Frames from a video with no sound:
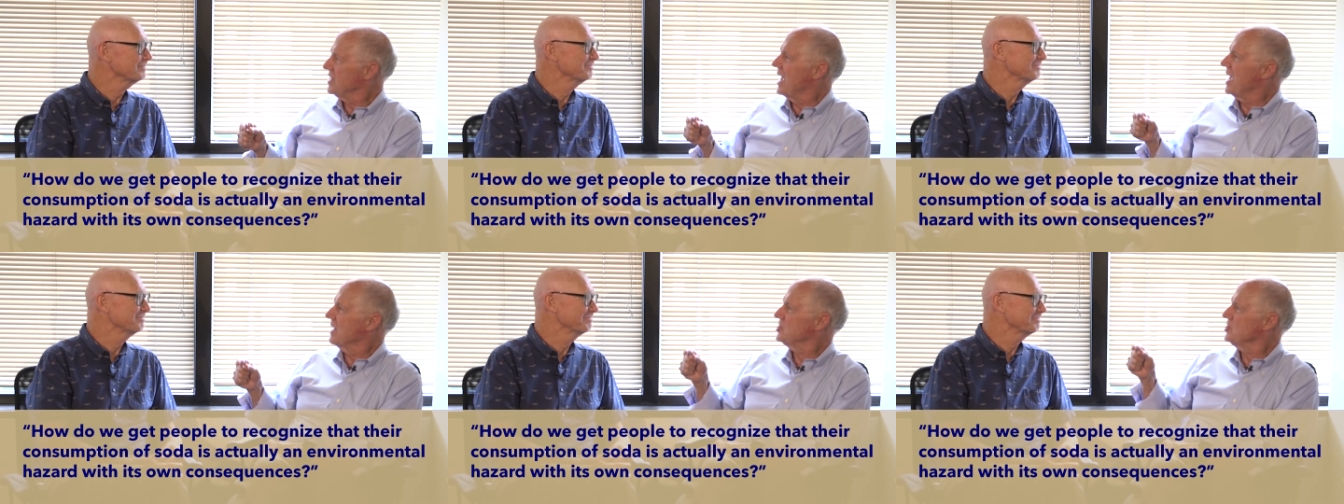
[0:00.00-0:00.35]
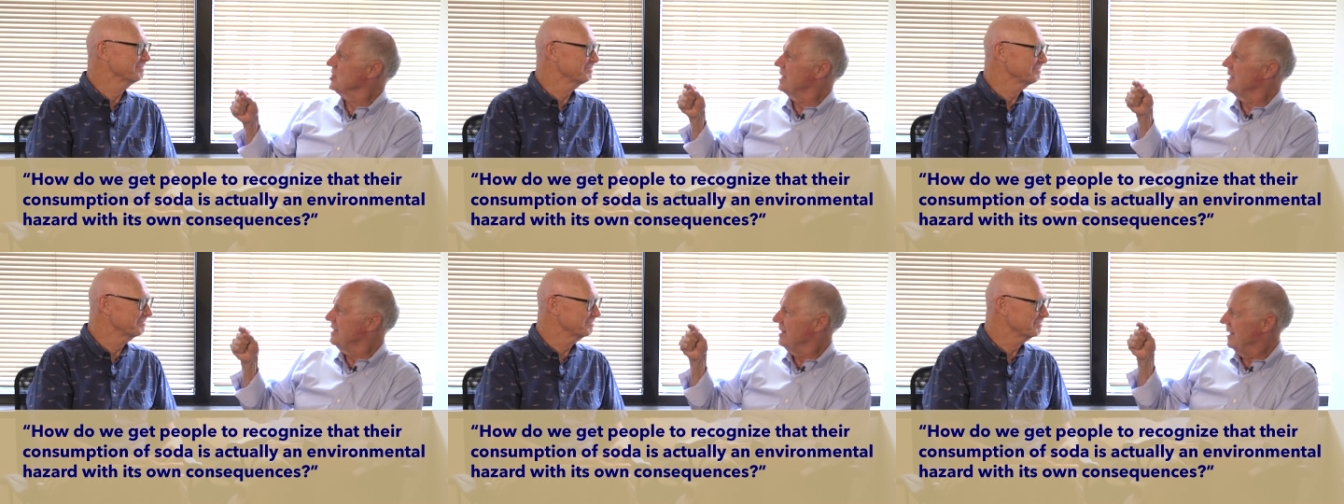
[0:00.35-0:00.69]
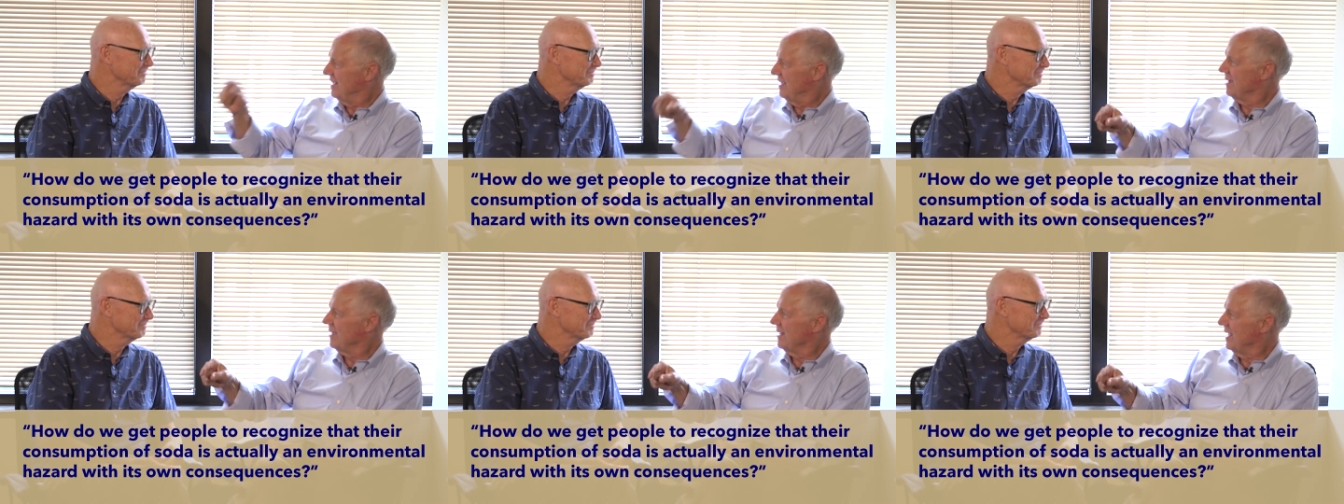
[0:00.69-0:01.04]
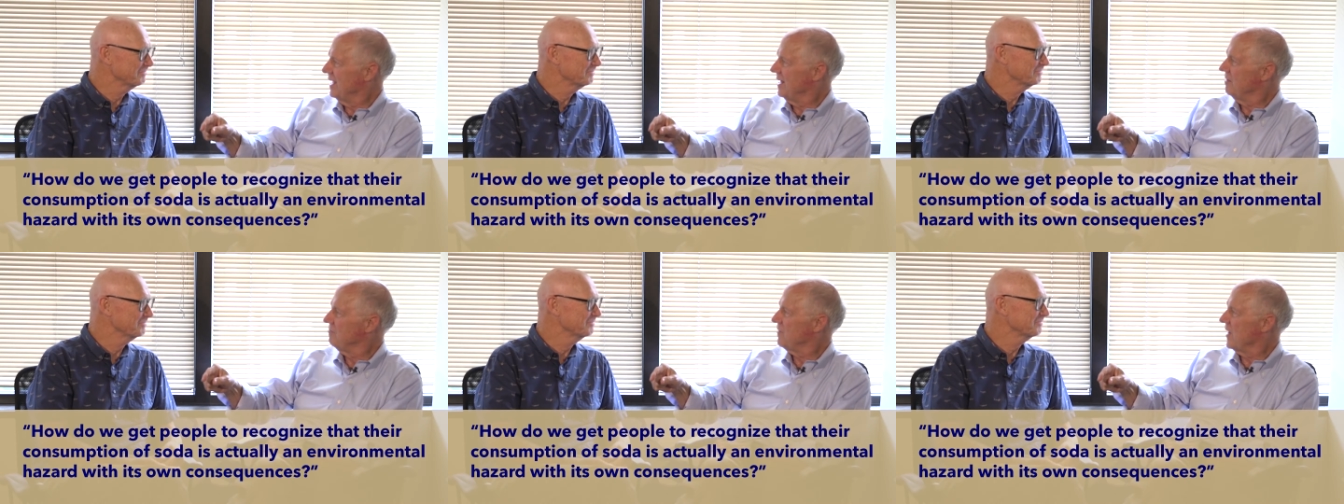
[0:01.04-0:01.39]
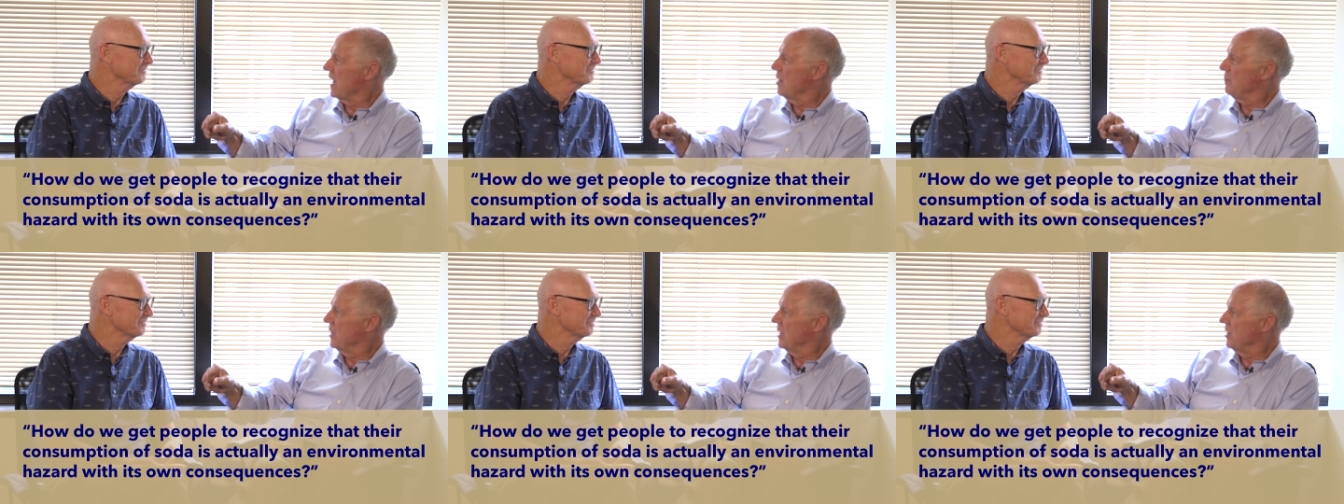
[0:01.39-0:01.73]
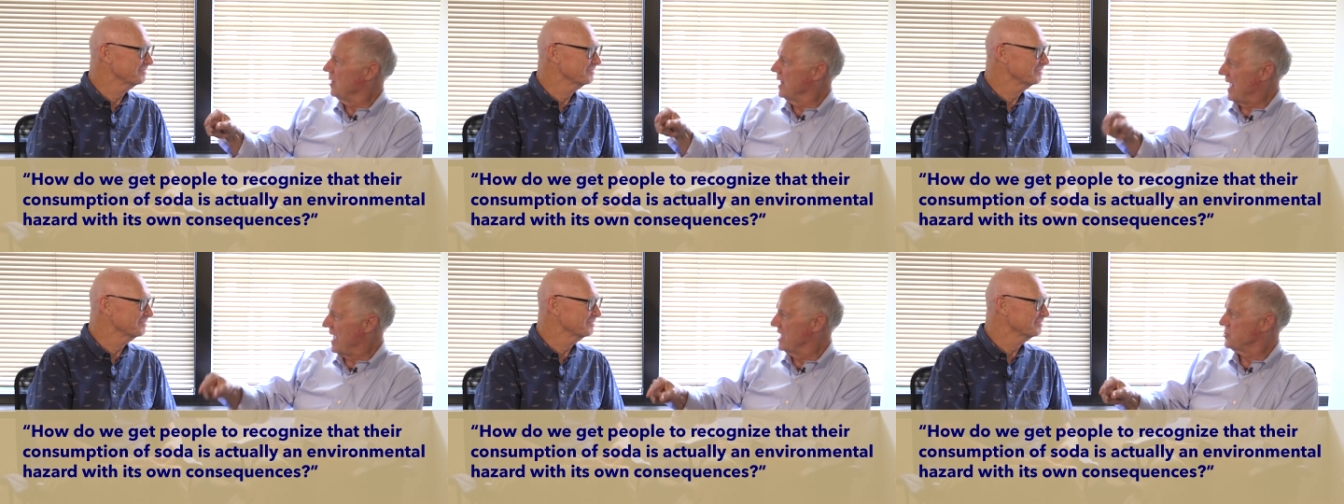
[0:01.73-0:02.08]
actually an
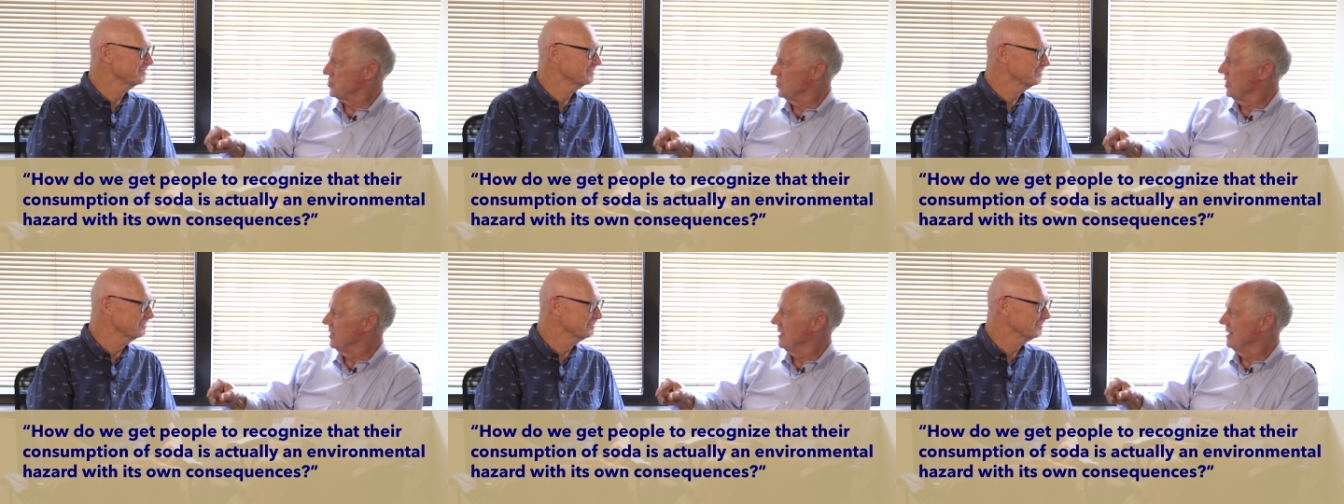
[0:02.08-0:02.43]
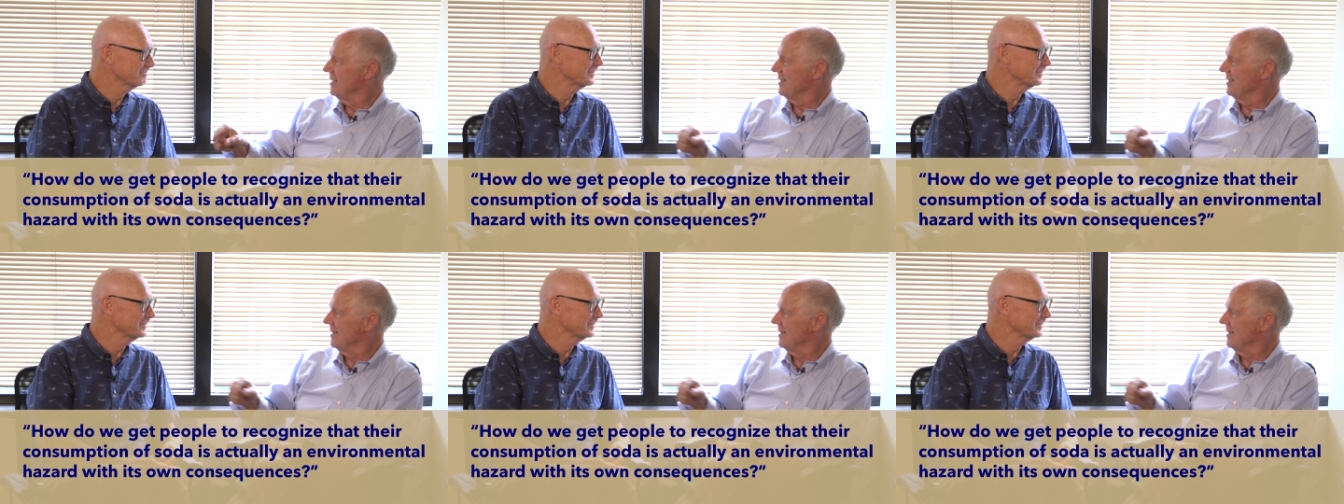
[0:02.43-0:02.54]
environmental hazard